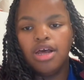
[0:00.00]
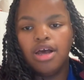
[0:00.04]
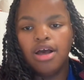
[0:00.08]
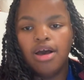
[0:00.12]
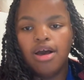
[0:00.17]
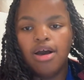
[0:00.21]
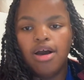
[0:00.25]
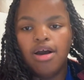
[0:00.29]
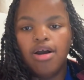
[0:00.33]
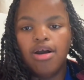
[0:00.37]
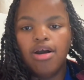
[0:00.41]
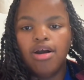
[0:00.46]

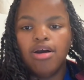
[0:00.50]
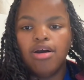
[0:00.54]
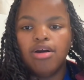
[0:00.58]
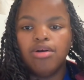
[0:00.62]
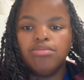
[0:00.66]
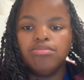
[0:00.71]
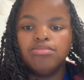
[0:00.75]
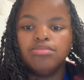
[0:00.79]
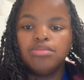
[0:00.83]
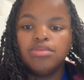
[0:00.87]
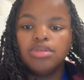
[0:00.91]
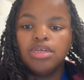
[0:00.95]

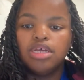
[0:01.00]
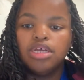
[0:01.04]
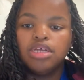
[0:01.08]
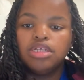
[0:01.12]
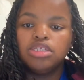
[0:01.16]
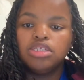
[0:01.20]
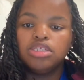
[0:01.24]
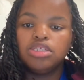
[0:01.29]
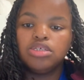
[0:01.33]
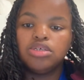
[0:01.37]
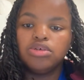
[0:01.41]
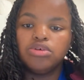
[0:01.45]

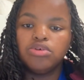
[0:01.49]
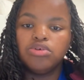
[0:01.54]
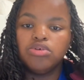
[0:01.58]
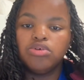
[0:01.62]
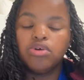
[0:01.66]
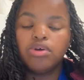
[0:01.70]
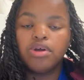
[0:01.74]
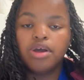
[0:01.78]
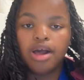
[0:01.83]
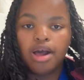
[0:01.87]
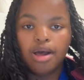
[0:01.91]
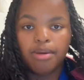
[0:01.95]

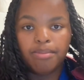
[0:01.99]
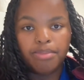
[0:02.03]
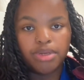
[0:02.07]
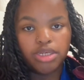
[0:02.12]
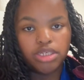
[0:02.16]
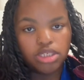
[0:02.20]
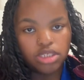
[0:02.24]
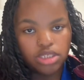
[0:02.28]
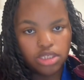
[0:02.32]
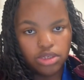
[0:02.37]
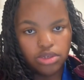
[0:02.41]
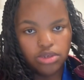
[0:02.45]

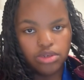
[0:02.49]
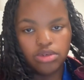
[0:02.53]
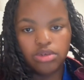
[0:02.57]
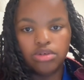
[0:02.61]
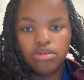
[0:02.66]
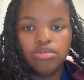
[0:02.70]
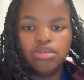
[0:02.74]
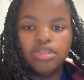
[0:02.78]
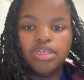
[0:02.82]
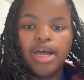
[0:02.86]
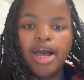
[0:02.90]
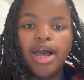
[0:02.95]
2,2
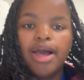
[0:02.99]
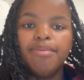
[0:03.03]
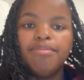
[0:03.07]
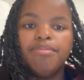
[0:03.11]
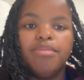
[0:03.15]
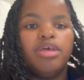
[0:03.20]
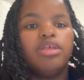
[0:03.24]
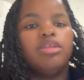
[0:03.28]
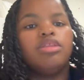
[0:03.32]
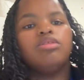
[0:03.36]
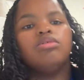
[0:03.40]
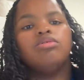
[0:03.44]

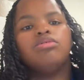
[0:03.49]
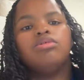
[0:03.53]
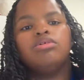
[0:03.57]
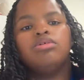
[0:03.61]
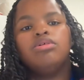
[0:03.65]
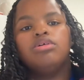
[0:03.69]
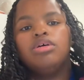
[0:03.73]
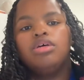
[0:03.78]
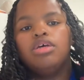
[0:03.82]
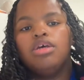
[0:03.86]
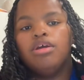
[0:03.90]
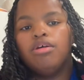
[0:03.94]
dimethyl
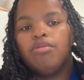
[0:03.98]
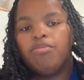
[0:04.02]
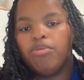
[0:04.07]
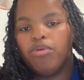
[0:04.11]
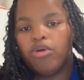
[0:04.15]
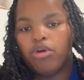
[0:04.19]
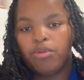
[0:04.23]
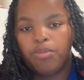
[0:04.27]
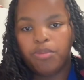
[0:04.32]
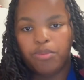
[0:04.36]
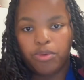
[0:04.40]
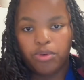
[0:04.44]

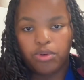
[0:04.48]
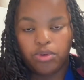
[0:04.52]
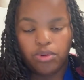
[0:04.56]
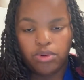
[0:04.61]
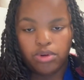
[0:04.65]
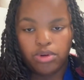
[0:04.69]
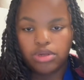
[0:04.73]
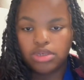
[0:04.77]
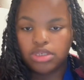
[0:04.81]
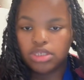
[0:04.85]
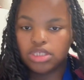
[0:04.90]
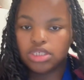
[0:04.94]
propyl
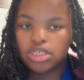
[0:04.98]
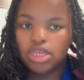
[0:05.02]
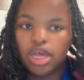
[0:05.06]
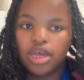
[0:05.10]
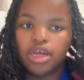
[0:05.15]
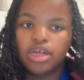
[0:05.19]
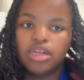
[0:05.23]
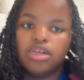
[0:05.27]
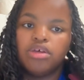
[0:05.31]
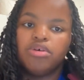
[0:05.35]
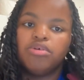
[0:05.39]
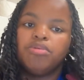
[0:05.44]

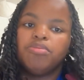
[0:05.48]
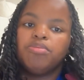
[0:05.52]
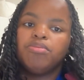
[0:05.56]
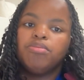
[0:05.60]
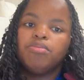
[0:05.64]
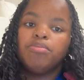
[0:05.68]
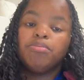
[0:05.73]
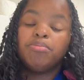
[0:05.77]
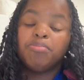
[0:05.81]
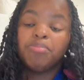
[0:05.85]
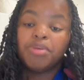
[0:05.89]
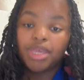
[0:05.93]

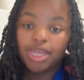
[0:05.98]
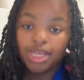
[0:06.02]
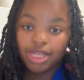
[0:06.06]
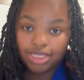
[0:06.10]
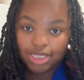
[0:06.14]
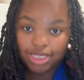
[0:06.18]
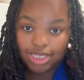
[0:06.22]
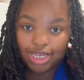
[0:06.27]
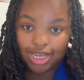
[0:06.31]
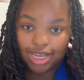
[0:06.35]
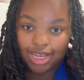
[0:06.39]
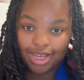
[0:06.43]

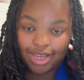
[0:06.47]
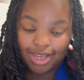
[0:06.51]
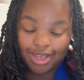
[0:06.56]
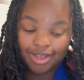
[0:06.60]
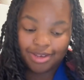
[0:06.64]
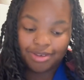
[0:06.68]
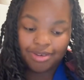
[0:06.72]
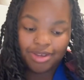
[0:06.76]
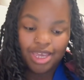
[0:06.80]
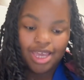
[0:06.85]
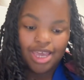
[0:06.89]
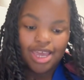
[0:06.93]
cyclopentane.
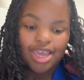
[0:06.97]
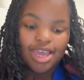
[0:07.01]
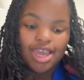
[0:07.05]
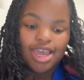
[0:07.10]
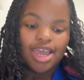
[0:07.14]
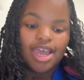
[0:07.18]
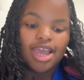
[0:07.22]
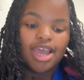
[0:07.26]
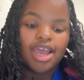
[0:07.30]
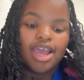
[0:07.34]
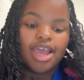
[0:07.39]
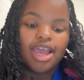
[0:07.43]

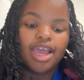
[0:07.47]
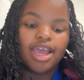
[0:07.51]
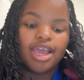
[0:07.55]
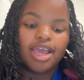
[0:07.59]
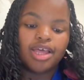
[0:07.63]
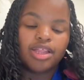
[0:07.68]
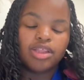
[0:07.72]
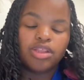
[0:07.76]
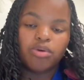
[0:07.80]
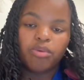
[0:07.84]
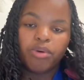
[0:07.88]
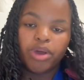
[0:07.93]
And
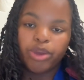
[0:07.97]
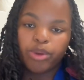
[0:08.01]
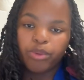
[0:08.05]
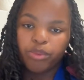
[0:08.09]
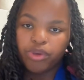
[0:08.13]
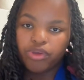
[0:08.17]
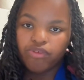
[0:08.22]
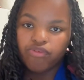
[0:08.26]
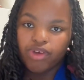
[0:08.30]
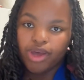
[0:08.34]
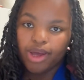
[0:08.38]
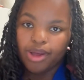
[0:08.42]
the way we
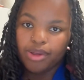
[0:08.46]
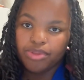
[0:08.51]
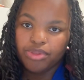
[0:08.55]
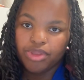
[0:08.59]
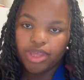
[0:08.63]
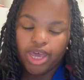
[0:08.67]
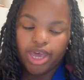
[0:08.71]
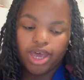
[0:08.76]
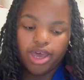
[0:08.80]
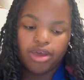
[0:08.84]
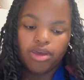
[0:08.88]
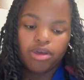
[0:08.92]
found
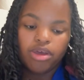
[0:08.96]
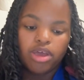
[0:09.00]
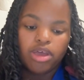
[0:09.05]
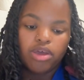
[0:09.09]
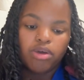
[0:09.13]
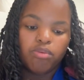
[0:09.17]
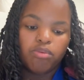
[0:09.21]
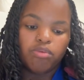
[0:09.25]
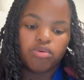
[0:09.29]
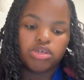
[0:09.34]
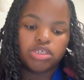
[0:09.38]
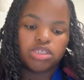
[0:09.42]
that
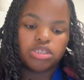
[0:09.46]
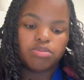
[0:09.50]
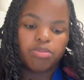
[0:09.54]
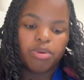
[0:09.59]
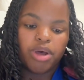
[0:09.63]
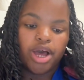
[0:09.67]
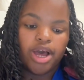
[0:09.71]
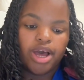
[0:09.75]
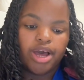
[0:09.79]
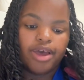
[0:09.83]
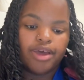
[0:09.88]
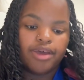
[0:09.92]
was
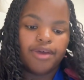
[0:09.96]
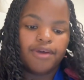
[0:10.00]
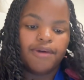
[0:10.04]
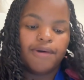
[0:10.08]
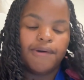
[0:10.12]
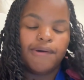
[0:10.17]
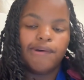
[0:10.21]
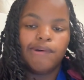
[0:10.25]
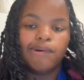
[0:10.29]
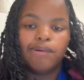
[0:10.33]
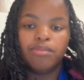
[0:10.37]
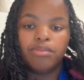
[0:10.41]
by
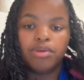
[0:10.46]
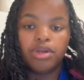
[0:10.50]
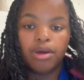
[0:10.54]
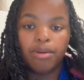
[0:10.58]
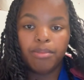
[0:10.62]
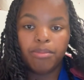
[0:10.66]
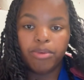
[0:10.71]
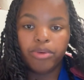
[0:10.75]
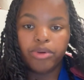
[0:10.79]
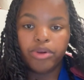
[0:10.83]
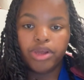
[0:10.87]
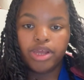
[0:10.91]

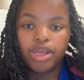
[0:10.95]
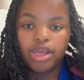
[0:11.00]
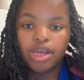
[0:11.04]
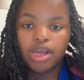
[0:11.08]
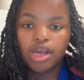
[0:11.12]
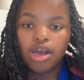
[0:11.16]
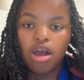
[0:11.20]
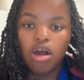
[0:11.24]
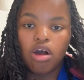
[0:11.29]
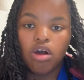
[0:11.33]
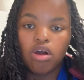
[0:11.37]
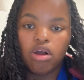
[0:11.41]
numbering
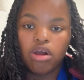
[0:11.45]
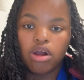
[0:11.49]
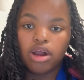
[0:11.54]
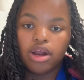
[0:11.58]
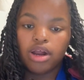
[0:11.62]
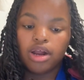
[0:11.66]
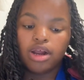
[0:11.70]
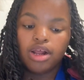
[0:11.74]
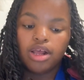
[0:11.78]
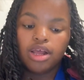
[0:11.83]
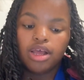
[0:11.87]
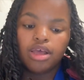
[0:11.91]
our
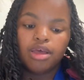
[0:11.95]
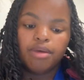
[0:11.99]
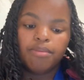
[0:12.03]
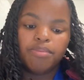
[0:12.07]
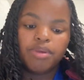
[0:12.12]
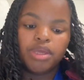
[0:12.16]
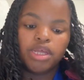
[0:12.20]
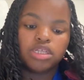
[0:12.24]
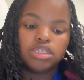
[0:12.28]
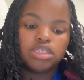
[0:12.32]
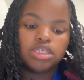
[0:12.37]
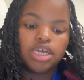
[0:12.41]

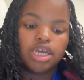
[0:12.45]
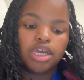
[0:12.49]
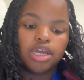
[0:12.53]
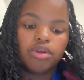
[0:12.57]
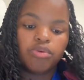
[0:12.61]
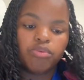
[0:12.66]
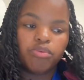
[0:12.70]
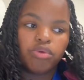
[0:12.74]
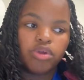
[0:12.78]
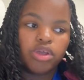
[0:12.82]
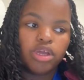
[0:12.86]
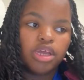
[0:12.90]
pentane
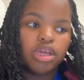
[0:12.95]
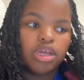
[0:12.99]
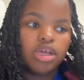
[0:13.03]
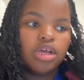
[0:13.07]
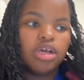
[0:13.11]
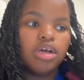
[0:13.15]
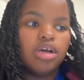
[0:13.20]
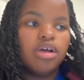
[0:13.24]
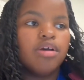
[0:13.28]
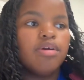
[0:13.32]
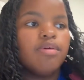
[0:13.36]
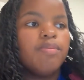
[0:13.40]
ring.
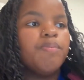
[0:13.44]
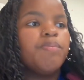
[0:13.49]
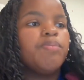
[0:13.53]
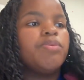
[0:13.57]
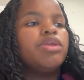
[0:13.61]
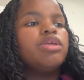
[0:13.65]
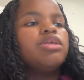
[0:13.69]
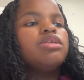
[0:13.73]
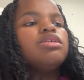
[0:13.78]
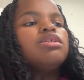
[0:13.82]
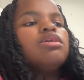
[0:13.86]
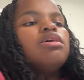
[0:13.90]

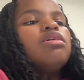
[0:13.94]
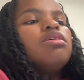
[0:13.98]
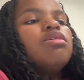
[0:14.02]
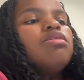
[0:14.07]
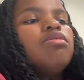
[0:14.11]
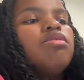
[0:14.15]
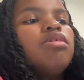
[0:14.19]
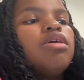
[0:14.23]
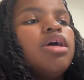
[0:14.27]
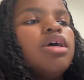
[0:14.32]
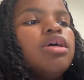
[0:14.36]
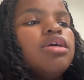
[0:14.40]
So
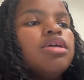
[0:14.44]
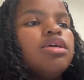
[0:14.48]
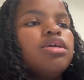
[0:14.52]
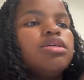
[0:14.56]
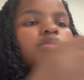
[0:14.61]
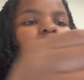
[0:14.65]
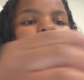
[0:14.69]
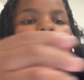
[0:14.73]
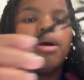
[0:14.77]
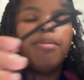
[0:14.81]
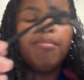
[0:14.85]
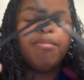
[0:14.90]
here's
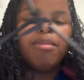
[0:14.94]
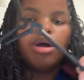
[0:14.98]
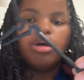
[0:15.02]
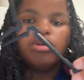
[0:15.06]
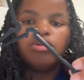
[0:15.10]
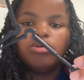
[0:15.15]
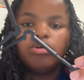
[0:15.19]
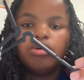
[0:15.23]
my model.